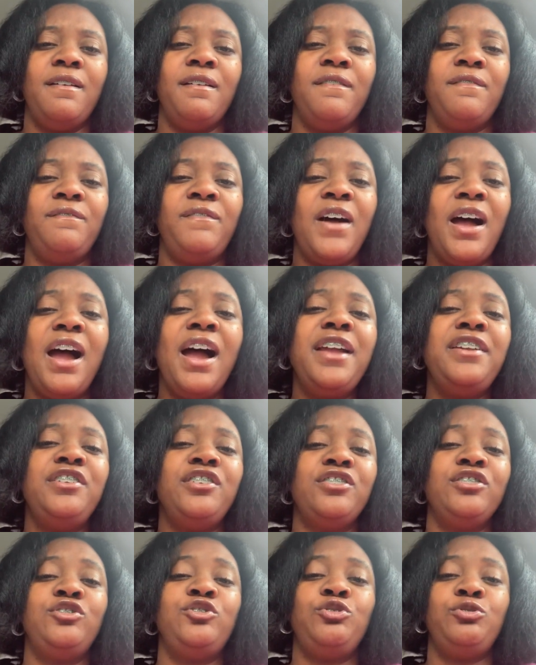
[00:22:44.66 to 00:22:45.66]
find
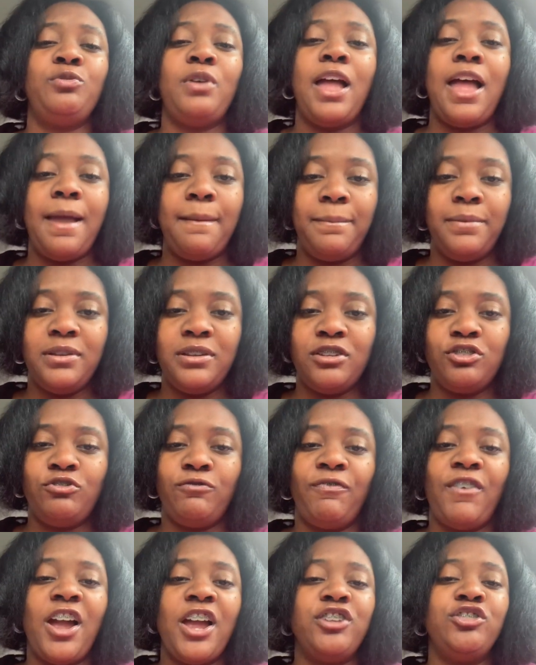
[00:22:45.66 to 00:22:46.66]
your true happiness,
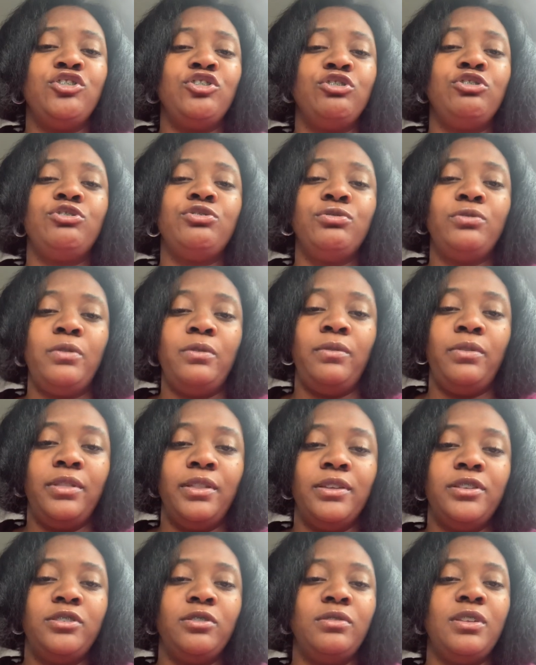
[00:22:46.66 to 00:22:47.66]
find your truth,
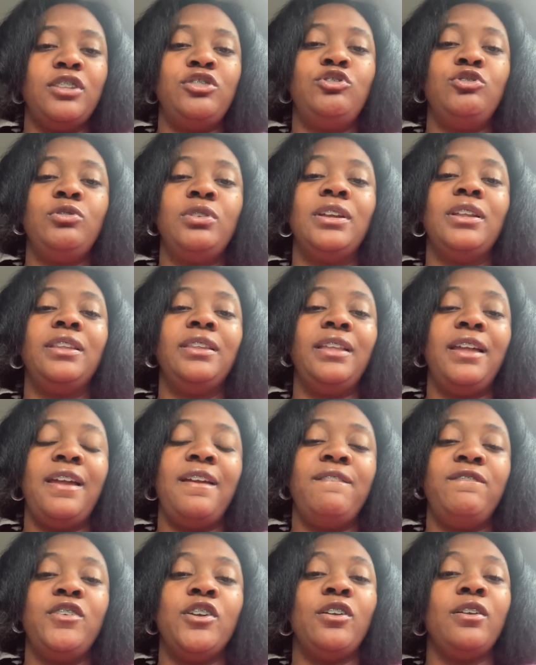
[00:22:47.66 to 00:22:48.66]
so that you can
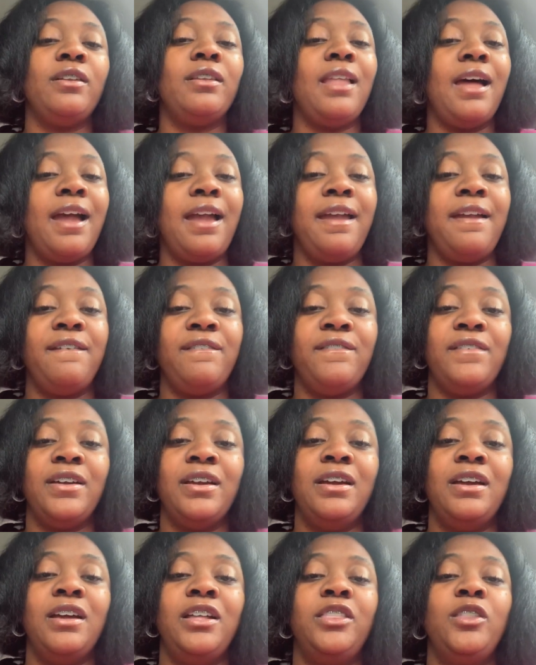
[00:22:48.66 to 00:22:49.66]
live your life
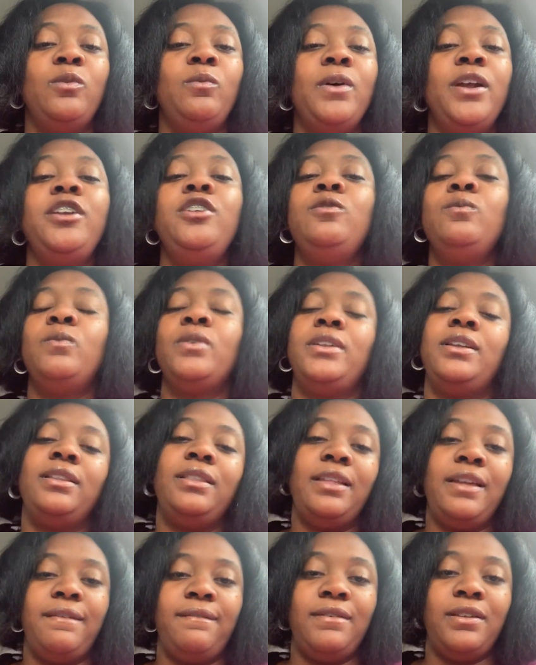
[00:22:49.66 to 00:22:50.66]
the way you want to
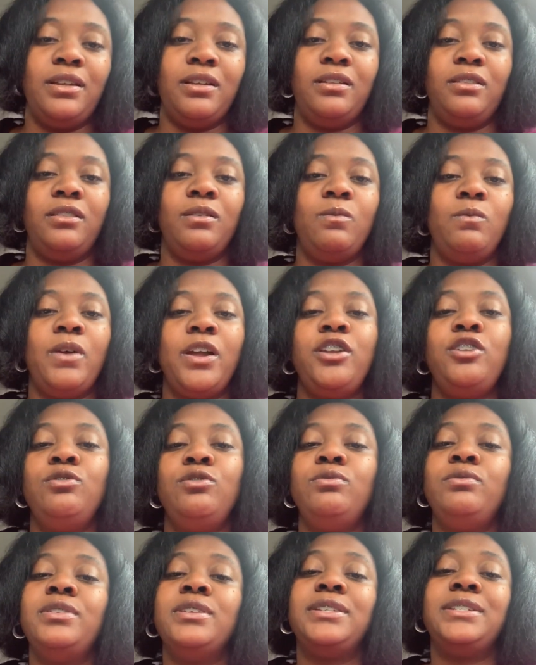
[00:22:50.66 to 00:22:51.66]
live it, the way
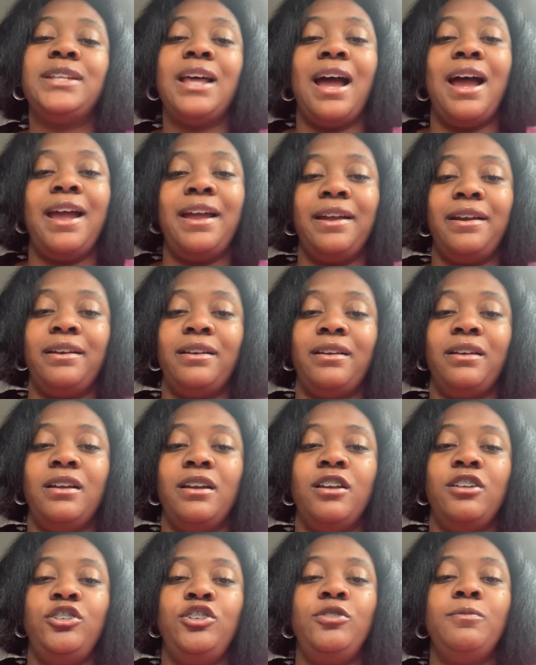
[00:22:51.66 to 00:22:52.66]
you desire.
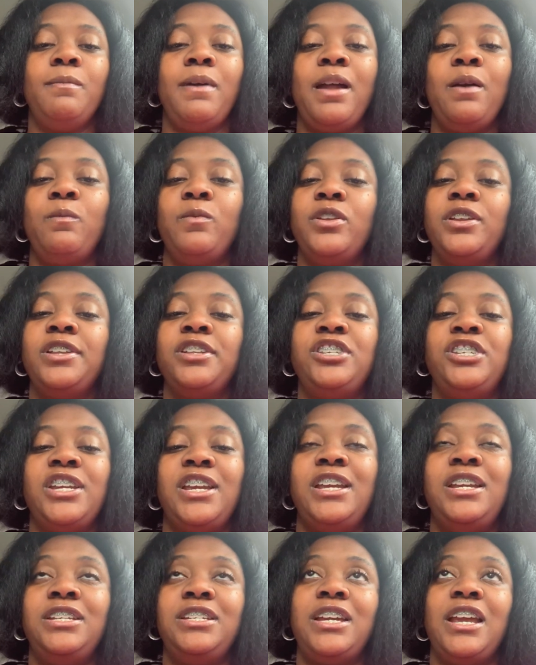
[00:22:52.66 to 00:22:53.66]
You might want to
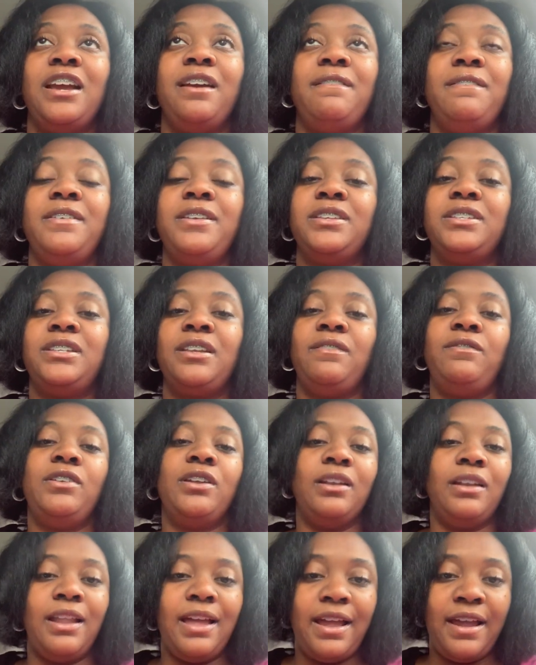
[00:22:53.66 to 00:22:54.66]
change areas of
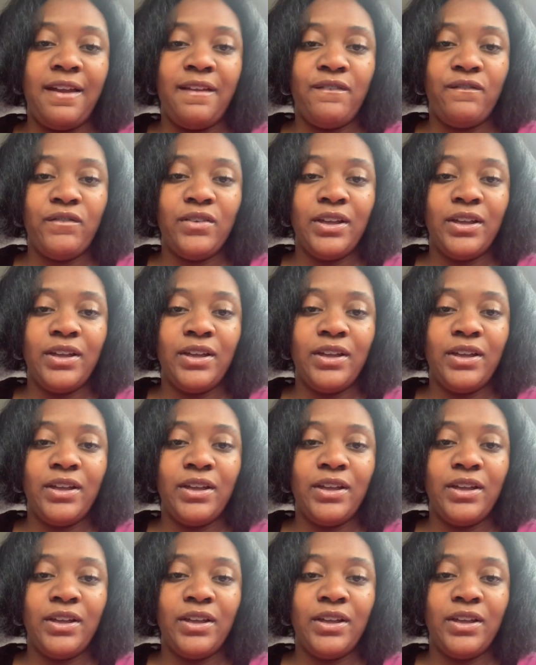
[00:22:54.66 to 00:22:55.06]
your life.